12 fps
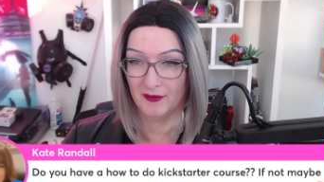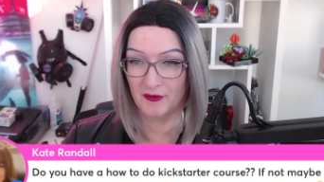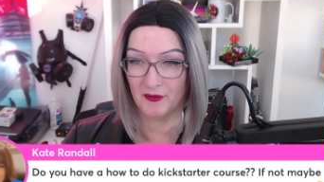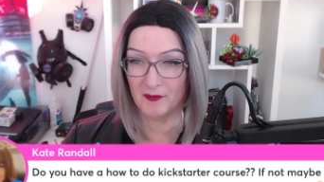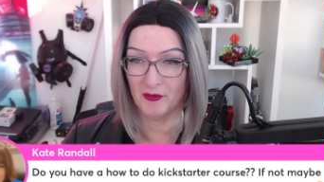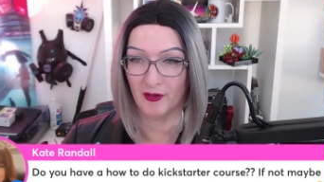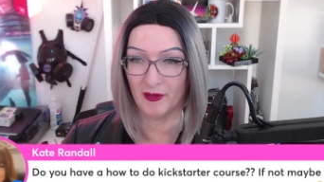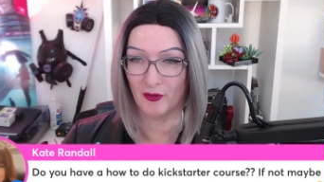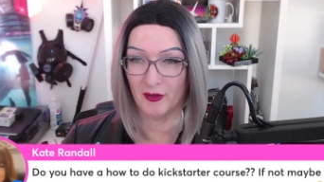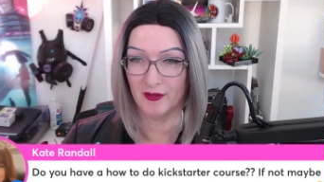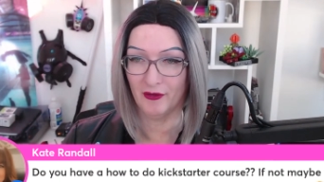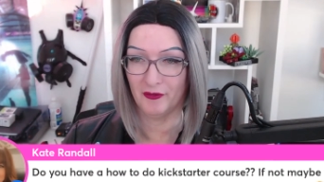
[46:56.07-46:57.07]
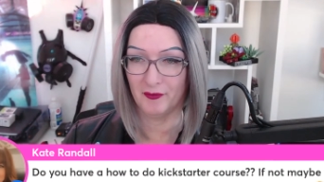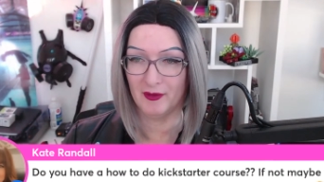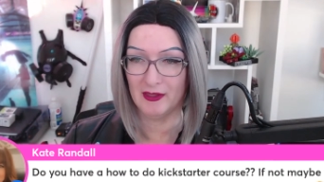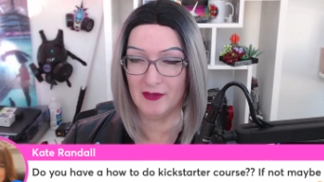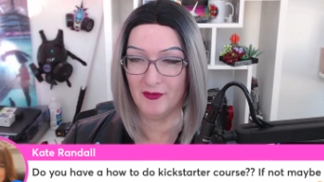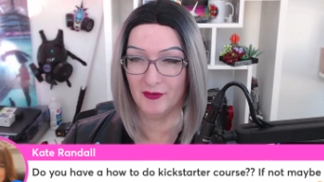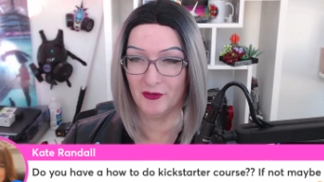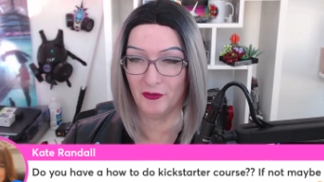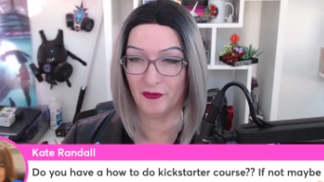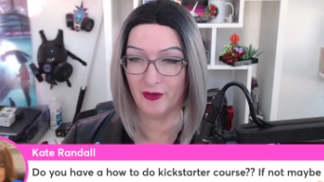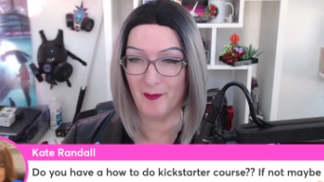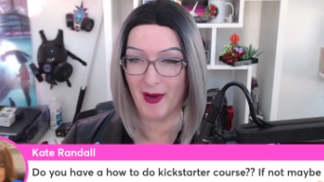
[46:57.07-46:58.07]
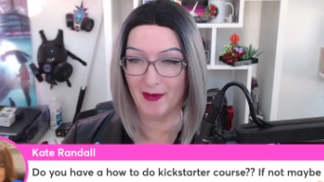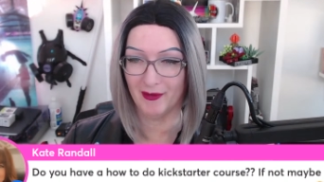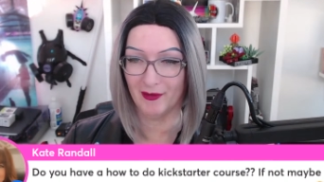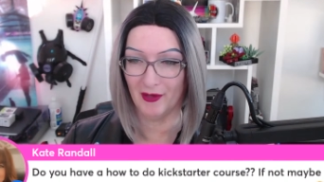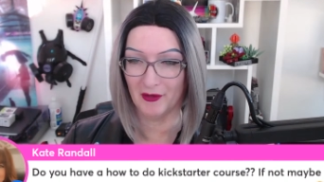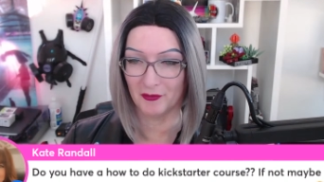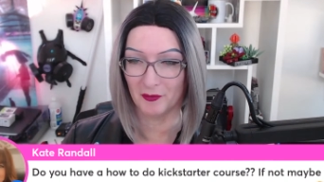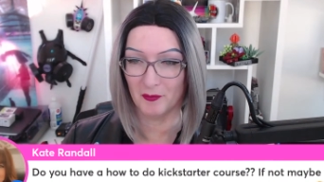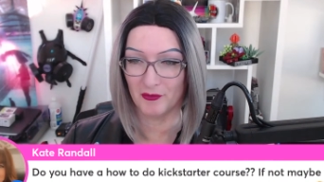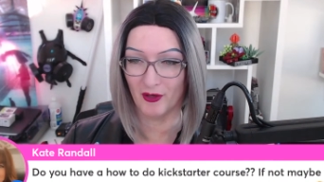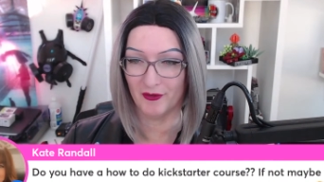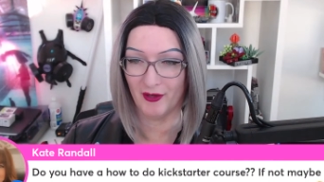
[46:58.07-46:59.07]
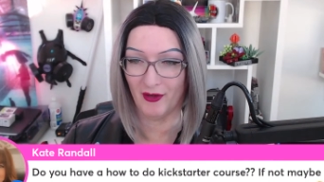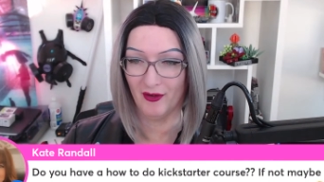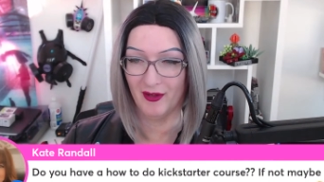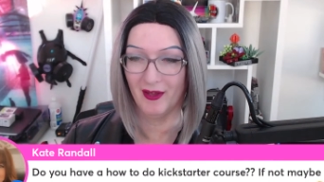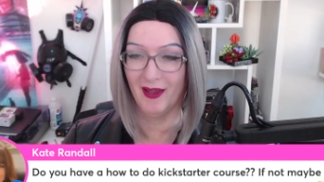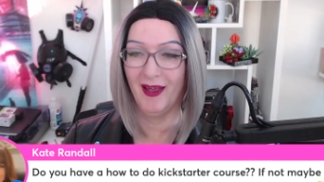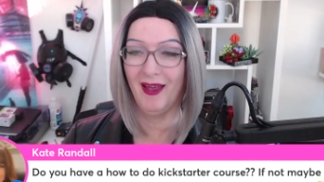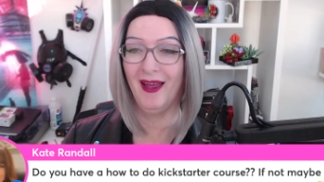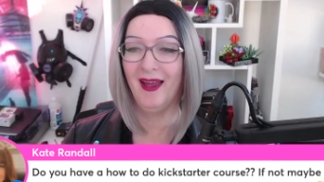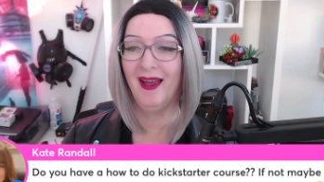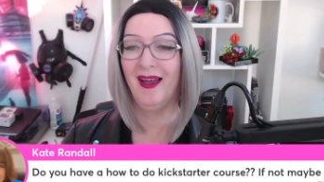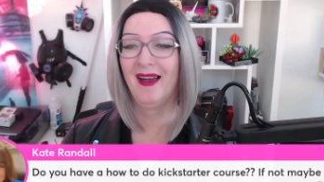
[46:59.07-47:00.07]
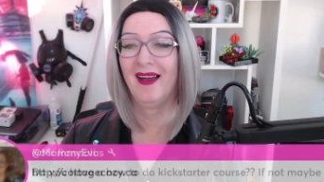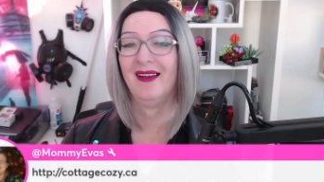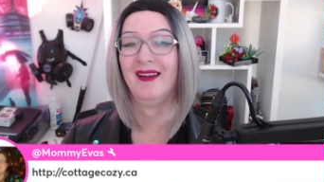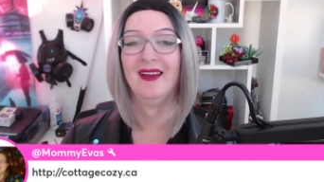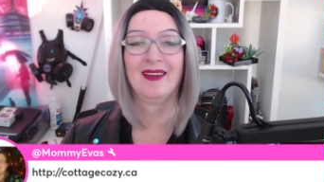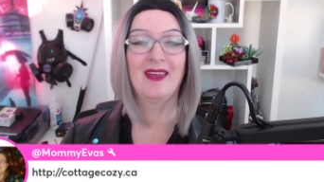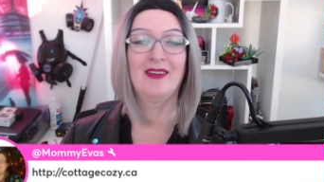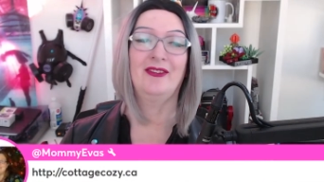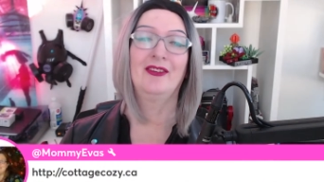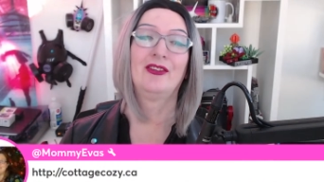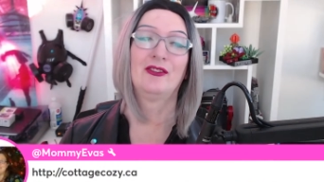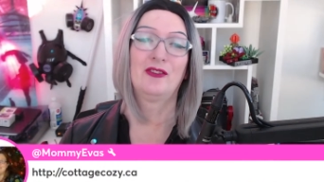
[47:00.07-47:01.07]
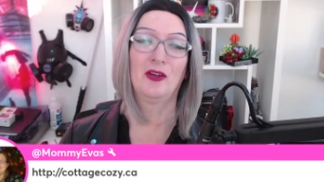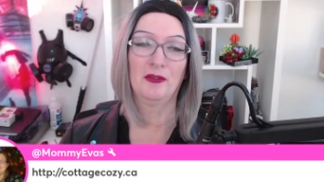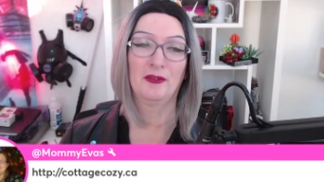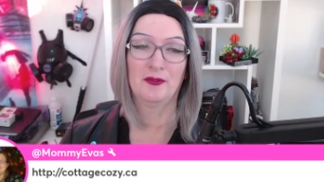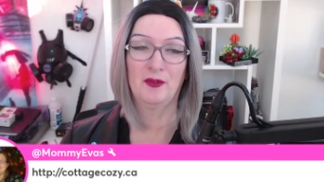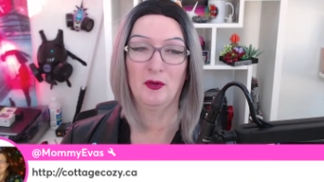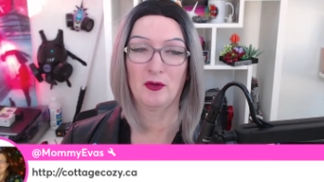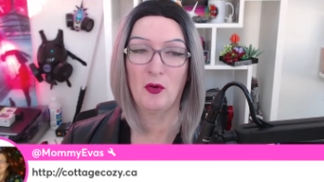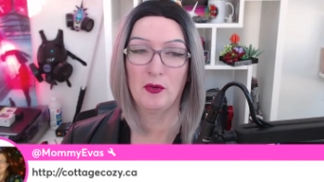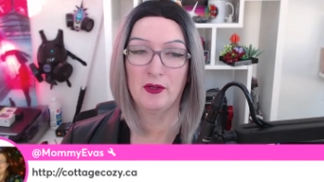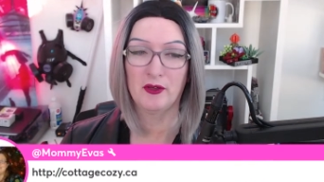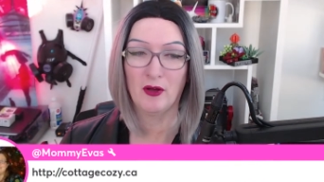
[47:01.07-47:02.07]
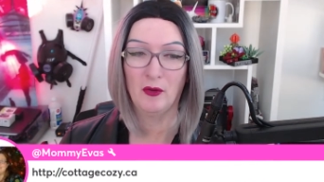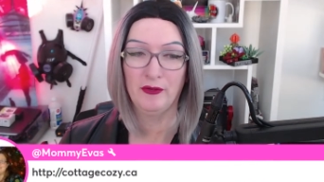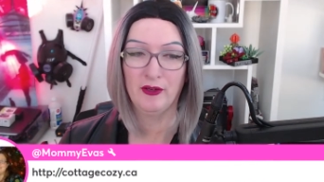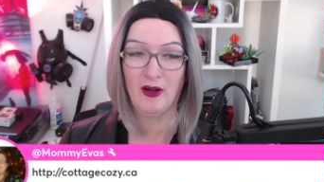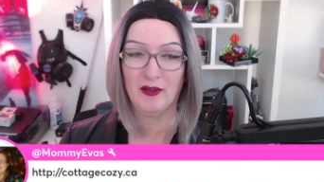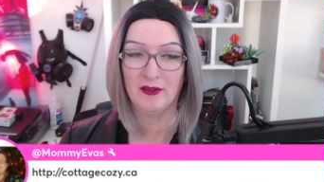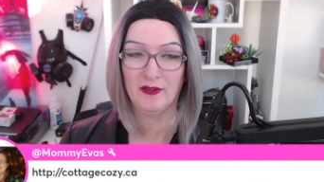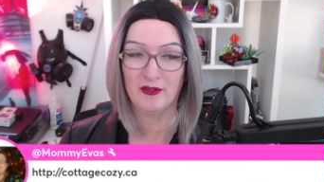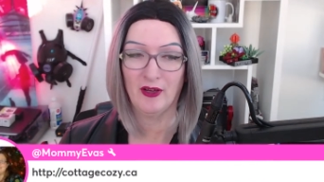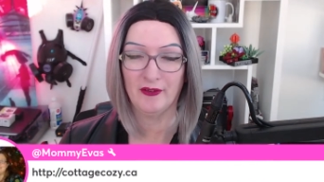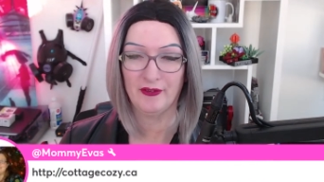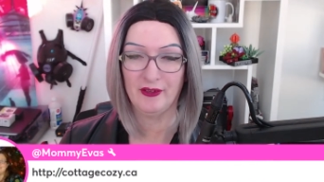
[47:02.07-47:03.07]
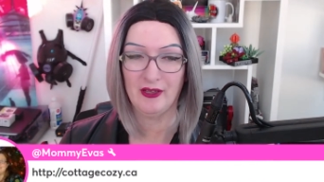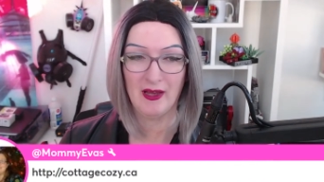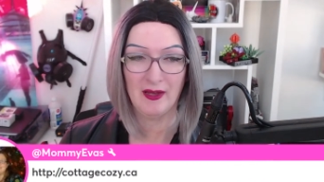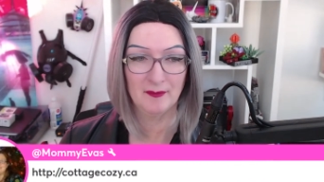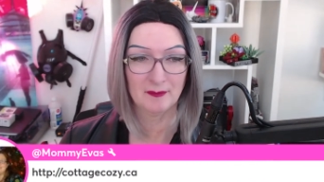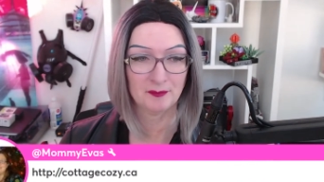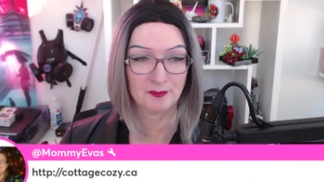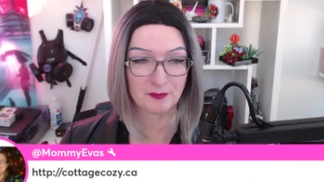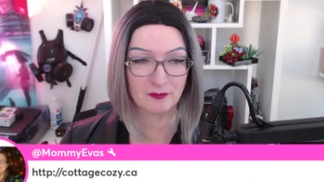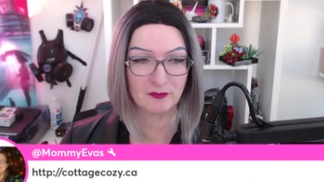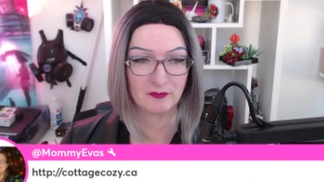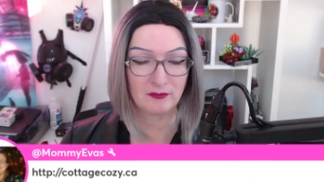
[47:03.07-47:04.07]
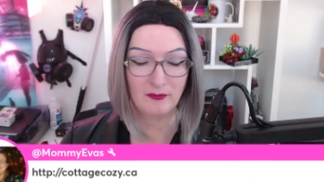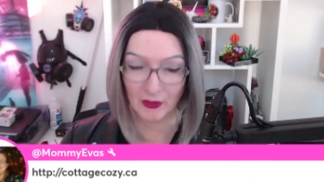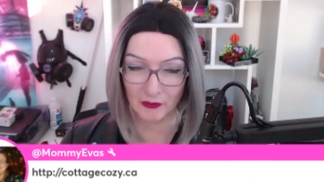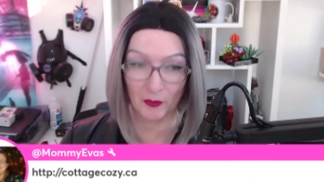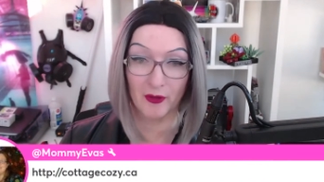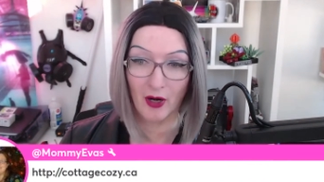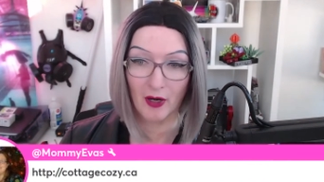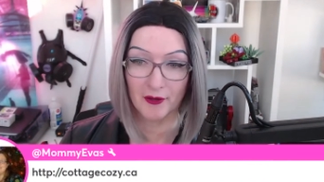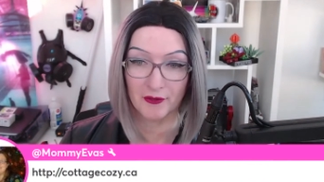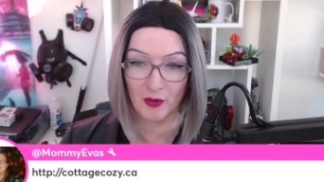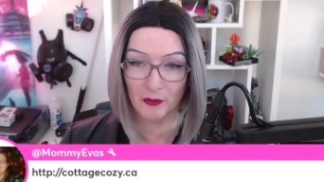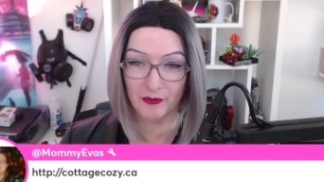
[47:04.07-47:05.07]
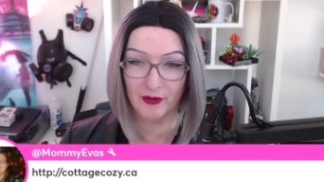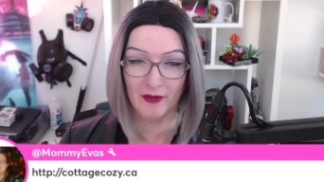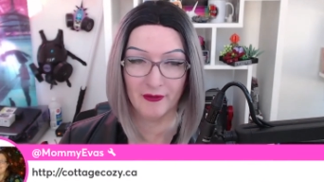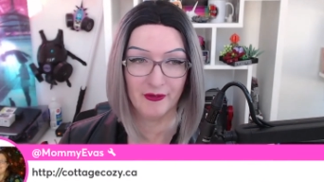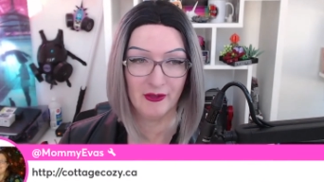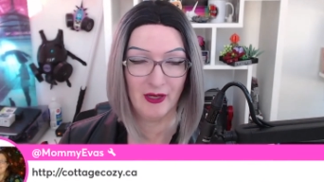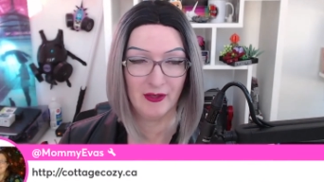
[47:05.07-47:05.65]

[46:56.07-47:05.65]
I'm just like looking, Jill just demanding links from Chantel. Yes, this is Jill's. If you go to cozycottage.ca, sorry, cottagecozy.ca,